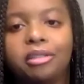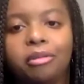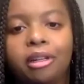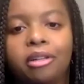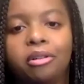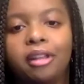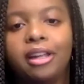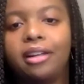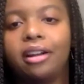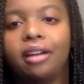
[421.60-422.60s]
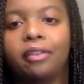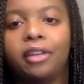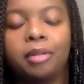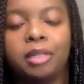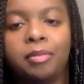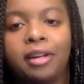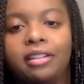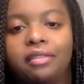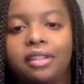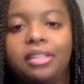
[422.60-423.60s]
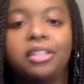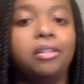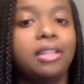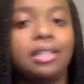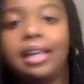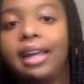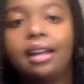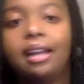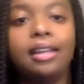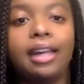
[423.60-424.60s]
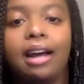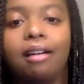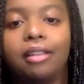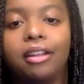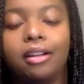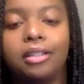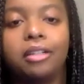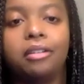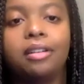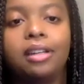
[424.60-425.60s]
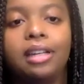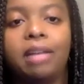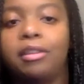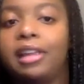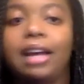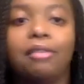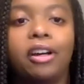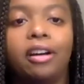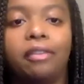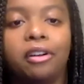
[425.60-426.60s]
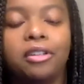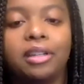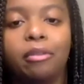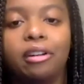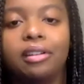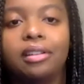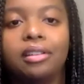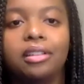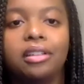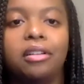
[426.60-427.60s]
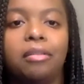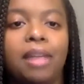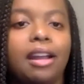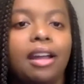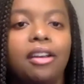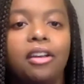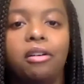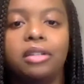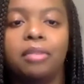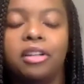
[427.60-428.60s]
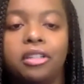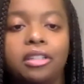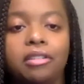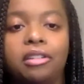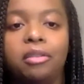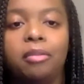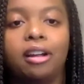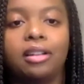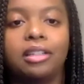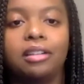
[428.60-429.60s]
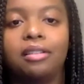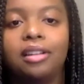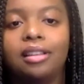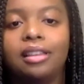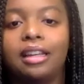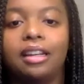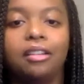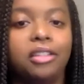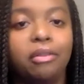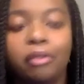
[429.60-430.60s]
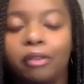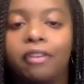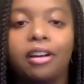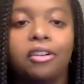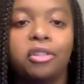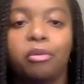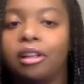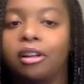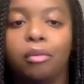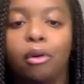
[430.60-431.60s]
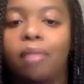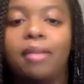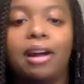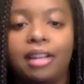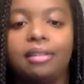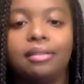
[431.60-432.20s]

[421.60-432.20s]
really cool that you can offer your perspective because you do this day in and day out, then also hear what they have to offer someone who may not know as much as you do, but also they do it for fun or just want to learn more about it.